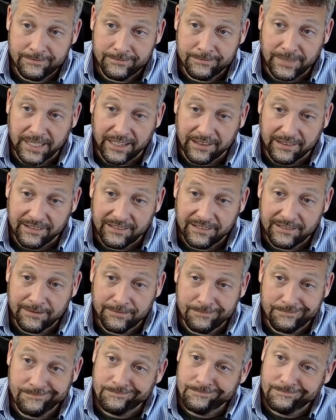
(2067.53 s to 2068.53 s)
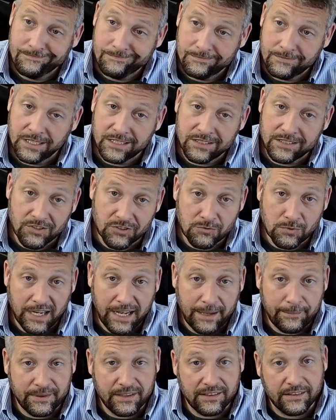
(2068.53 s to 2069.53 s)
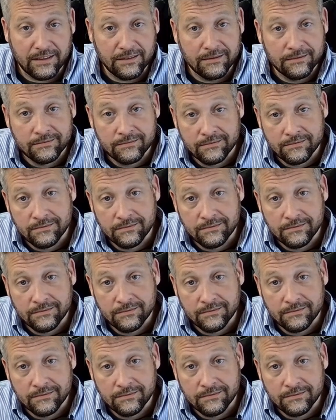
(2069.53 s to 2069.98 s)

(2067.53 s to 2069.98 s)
because that's just what happens here.